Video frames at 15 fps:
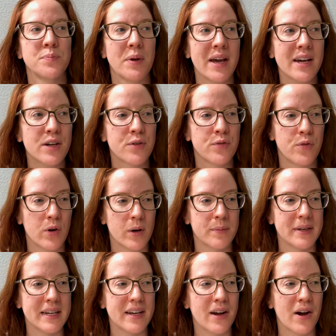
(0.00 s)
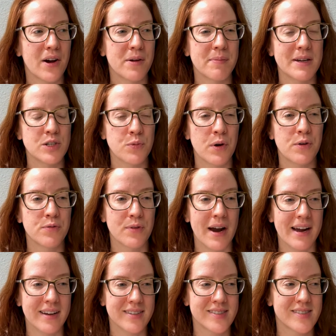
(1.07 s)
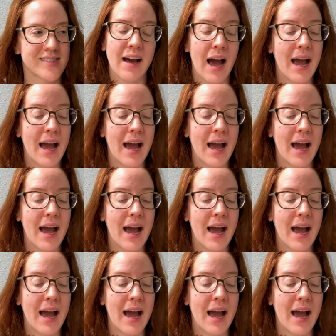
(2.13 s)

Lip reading: pick for me on my 12 recs.